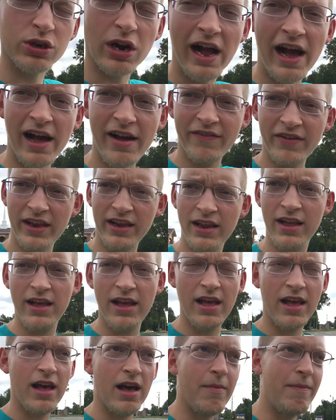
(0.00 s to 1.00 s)
driving
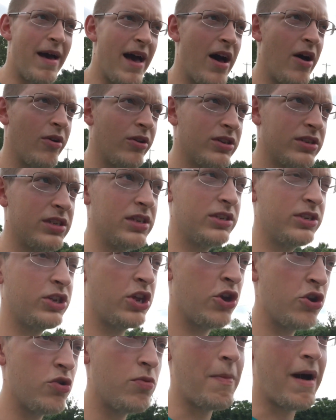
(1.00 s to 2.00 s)
about
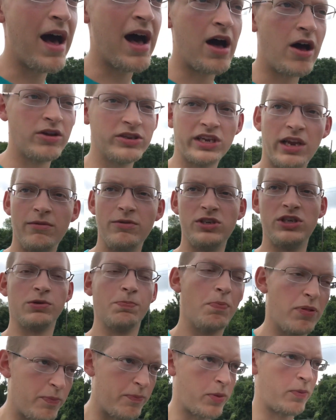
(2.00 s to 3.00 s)
2 miles and it was
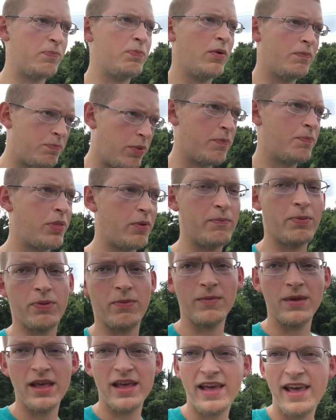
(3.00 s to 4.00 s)
just
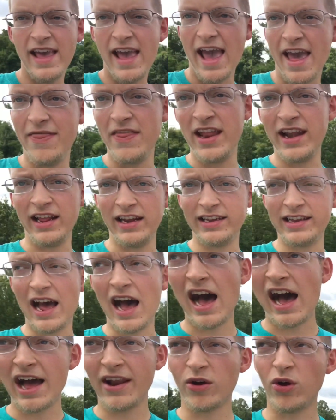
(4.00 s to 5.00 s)
and then it
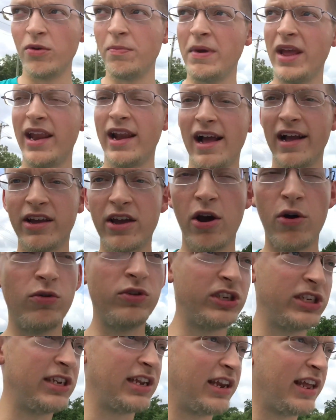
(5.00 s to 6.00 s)
died on me and I
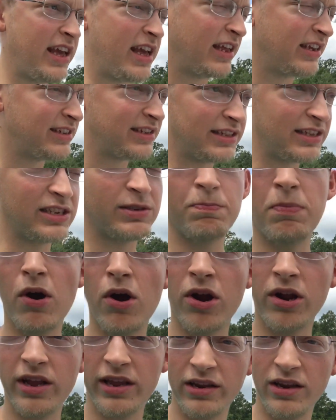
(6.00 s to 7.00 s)
coasted into this
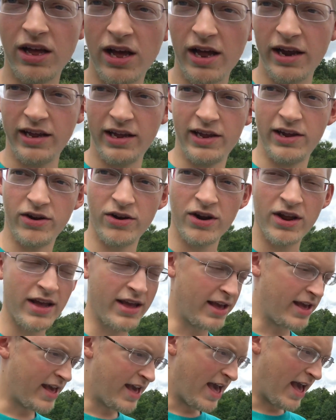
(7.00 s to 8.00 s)
parking lot here
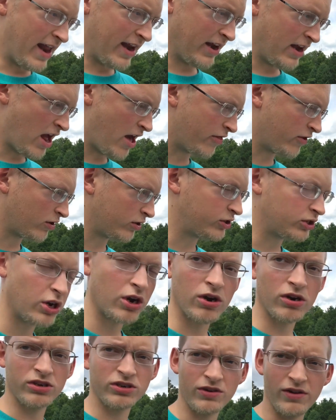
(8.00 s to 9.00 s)
at another
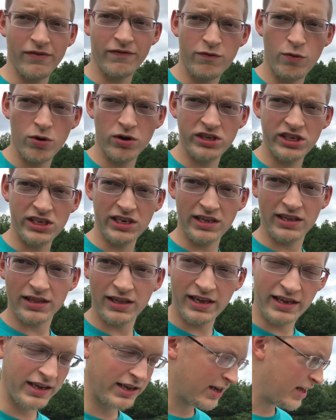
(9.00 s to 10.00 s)
church. So
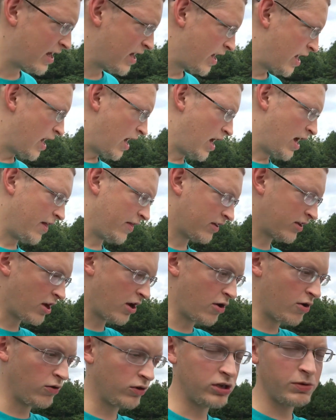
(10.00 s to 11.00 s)
unfortunately, the
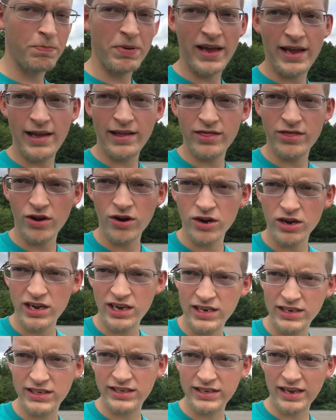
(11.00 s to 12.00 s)
code's
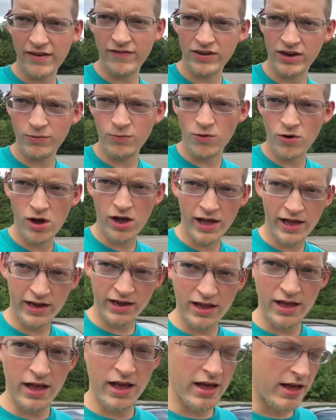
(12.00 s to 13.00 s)
P1371,